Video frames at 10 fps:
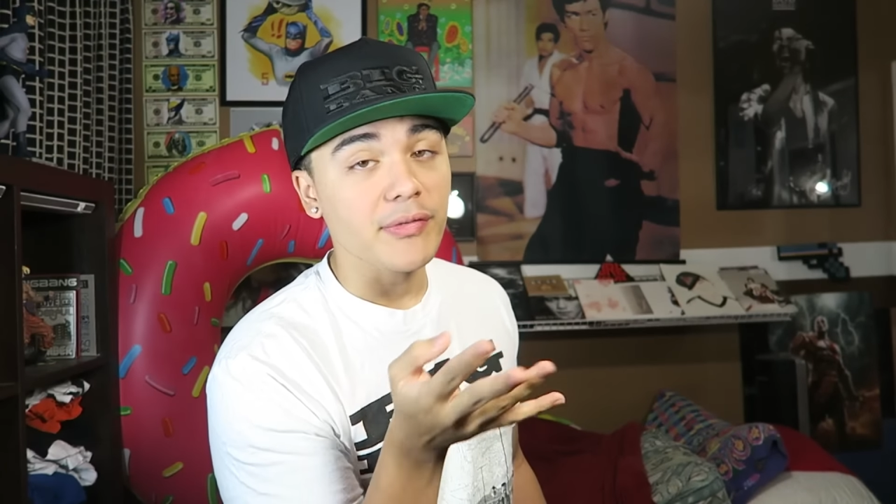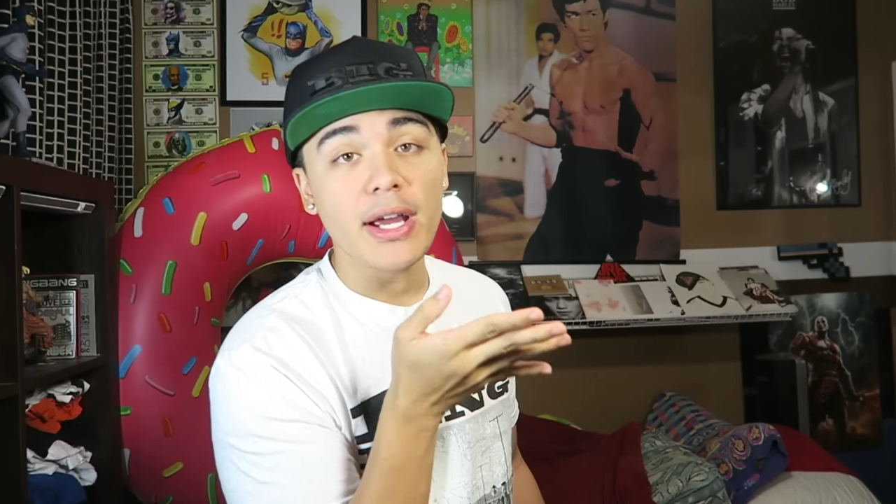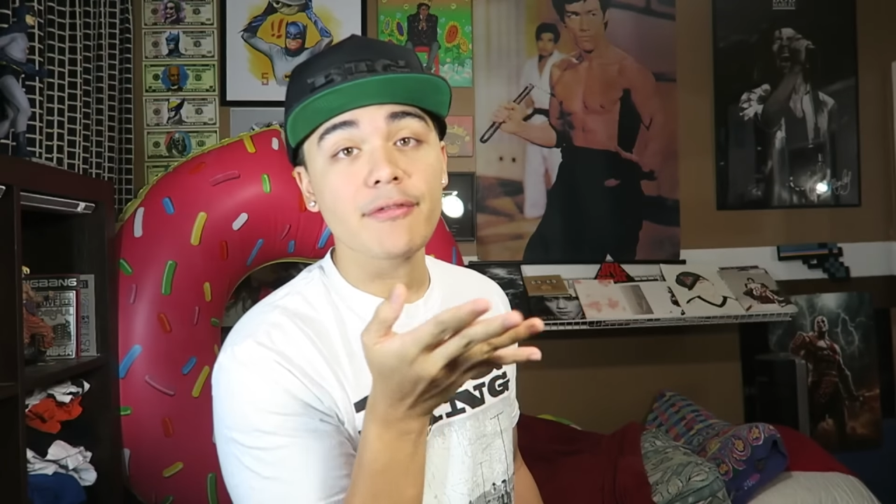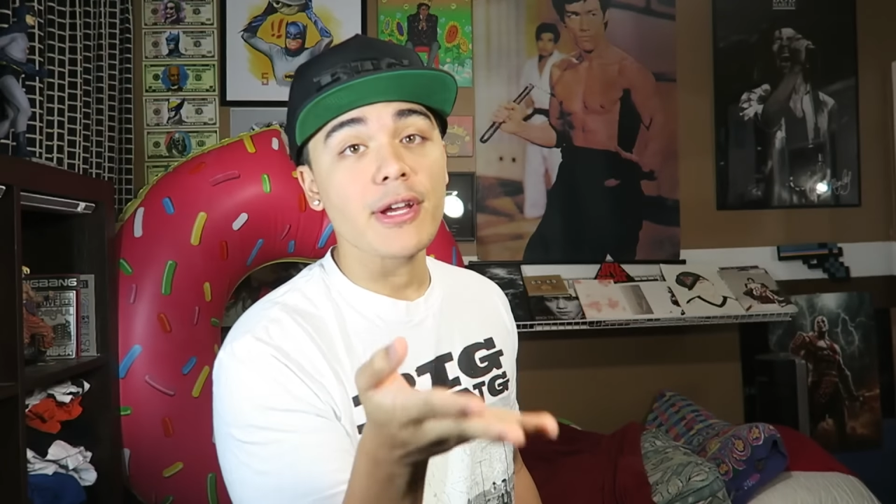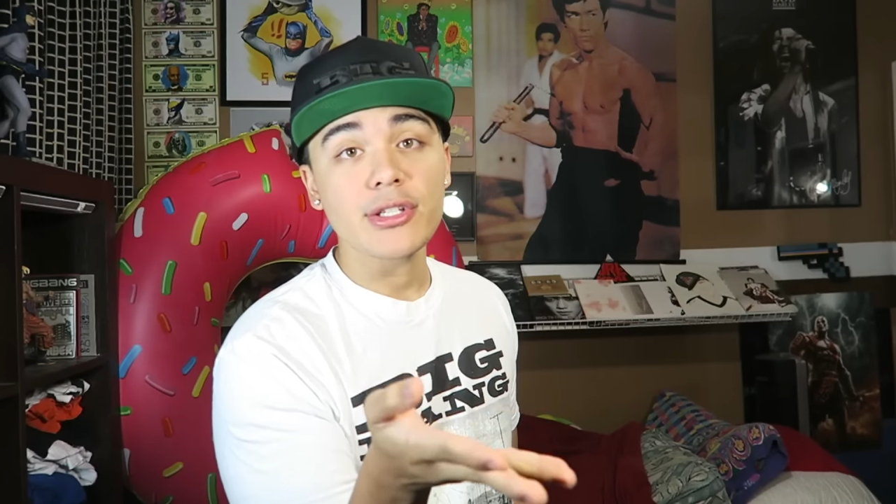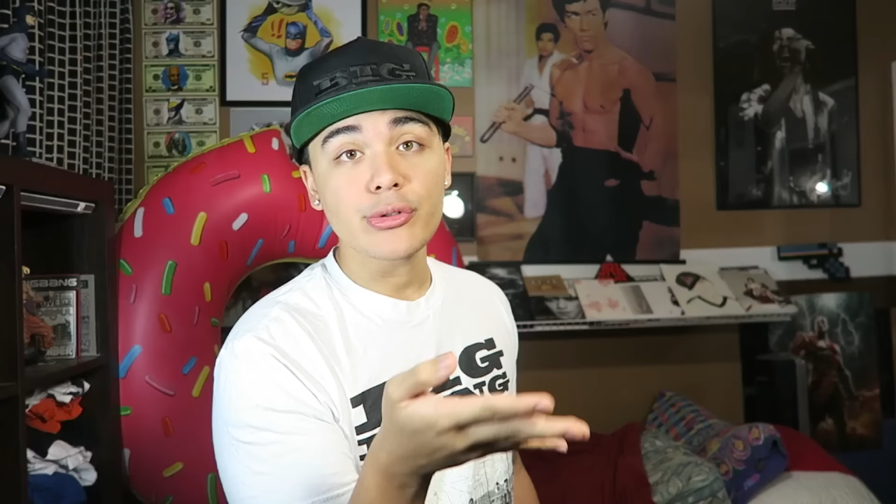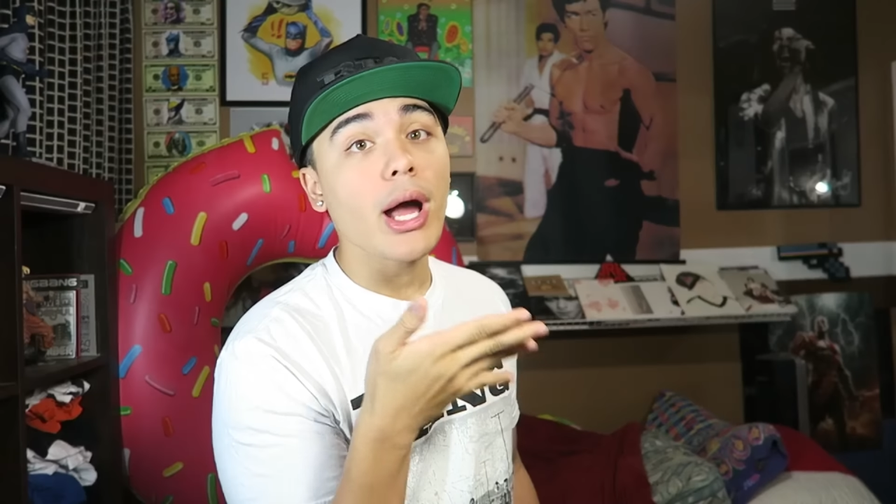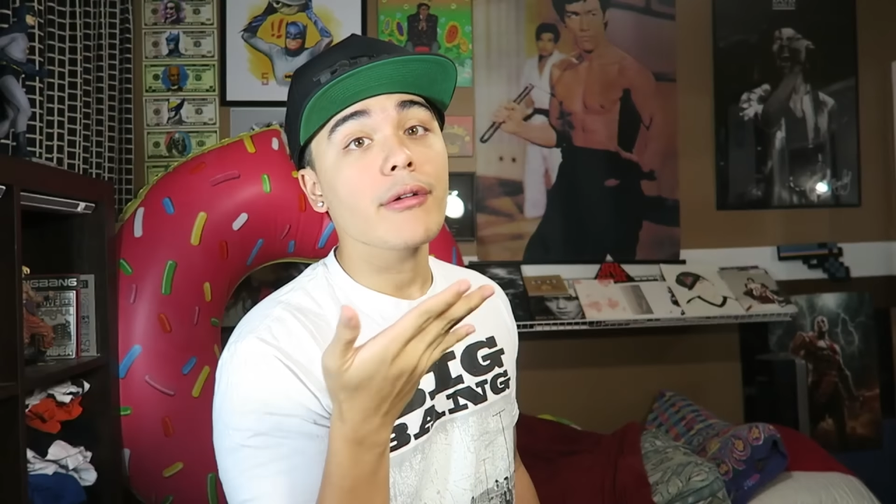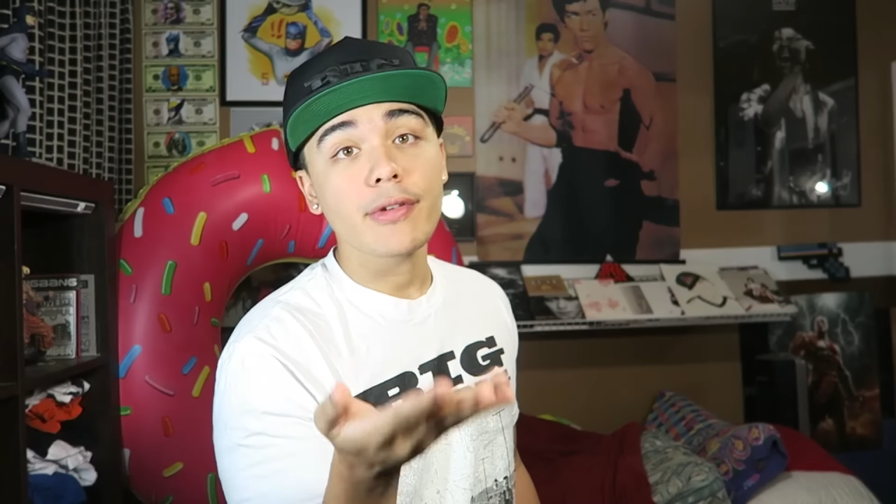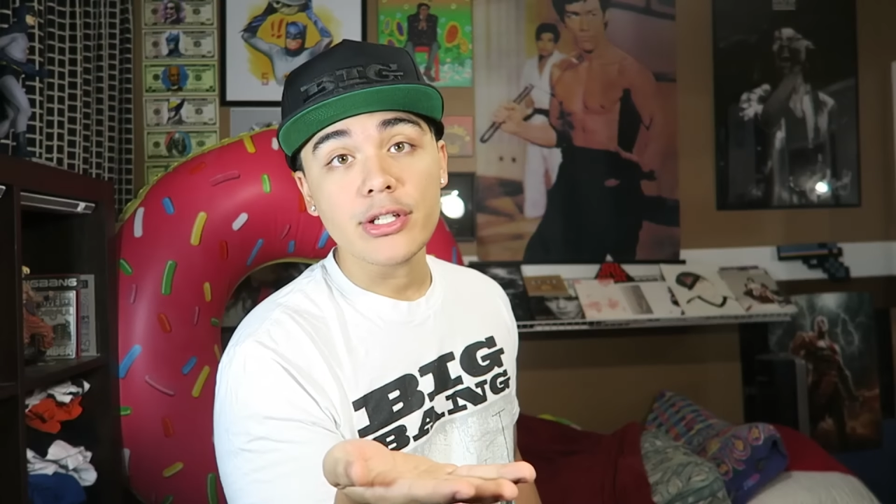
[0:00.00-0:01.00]
If I offend you,
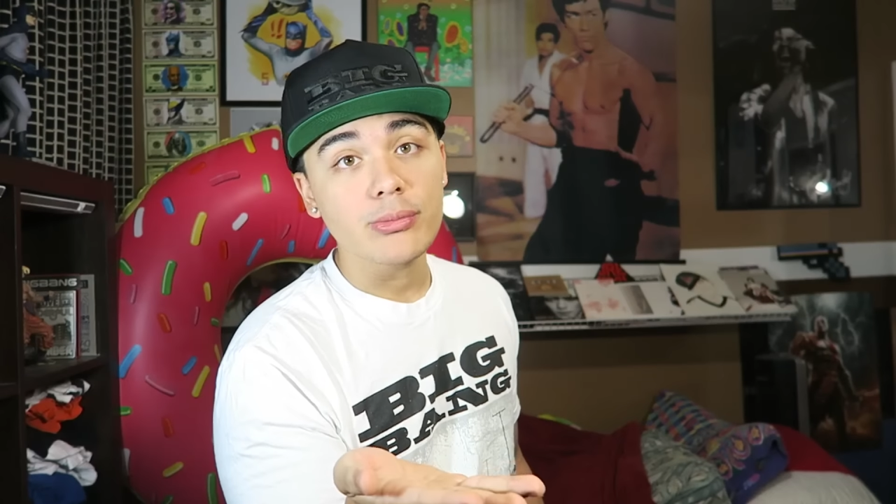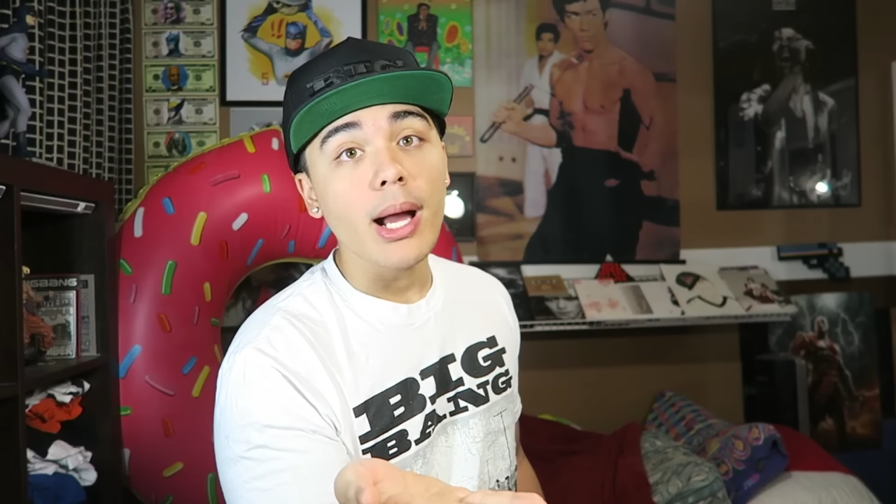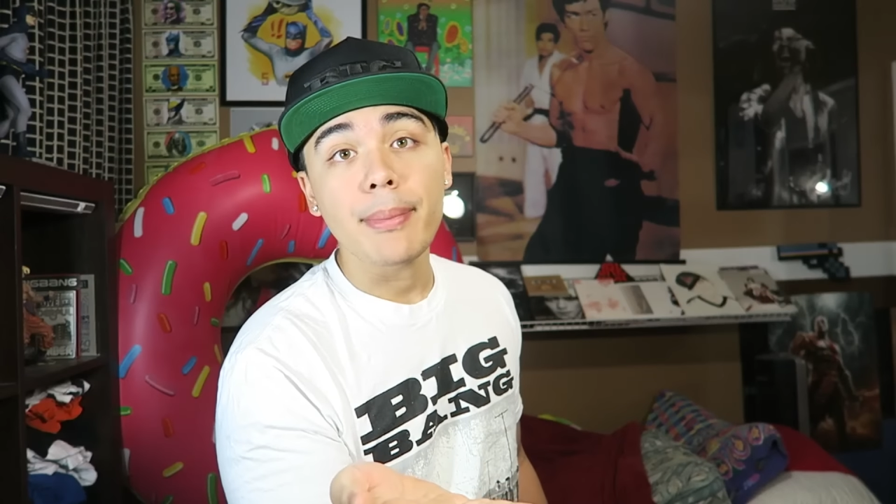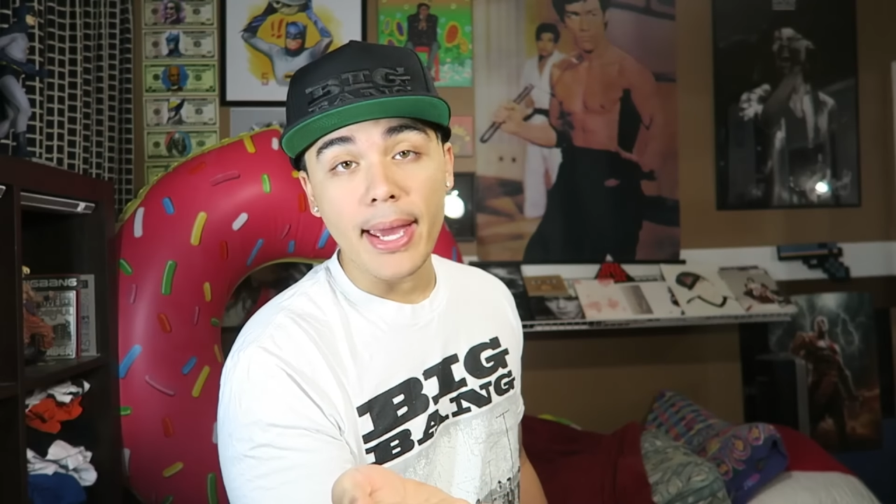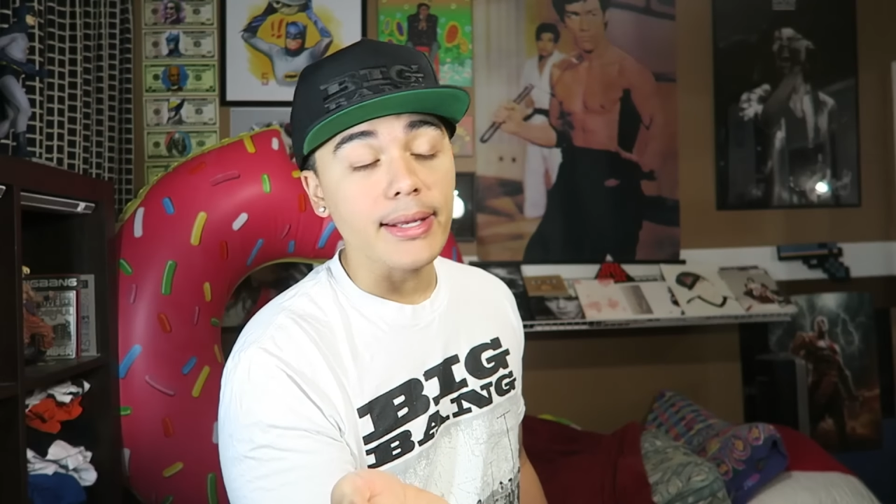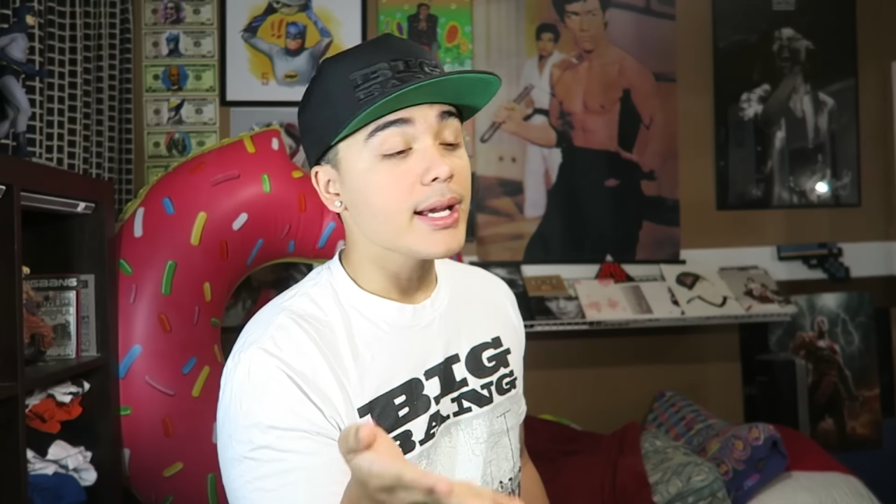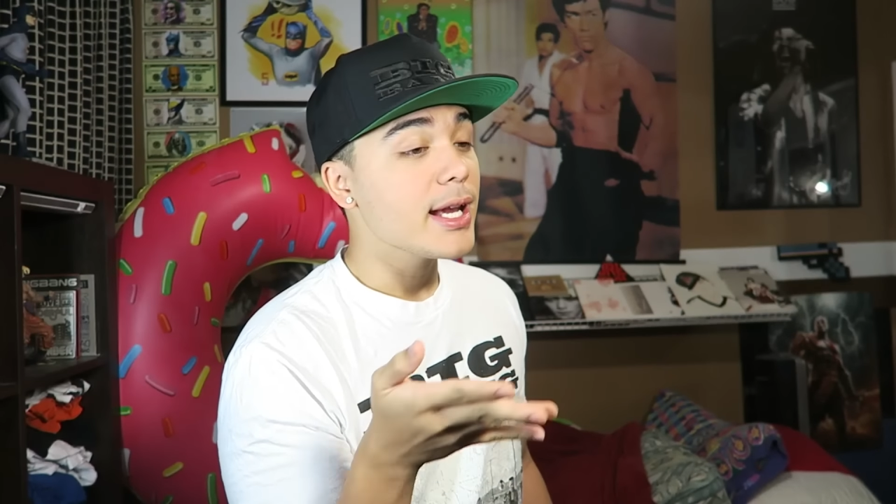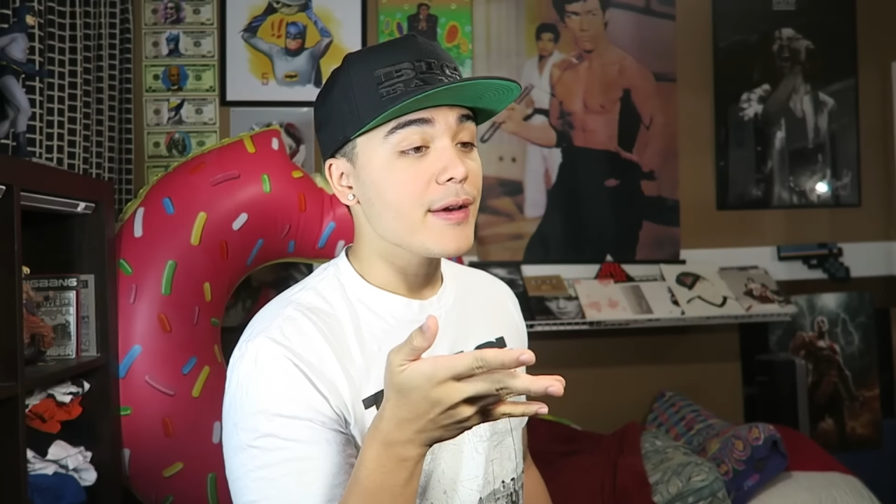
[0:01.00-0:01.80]
I offend you. My bad.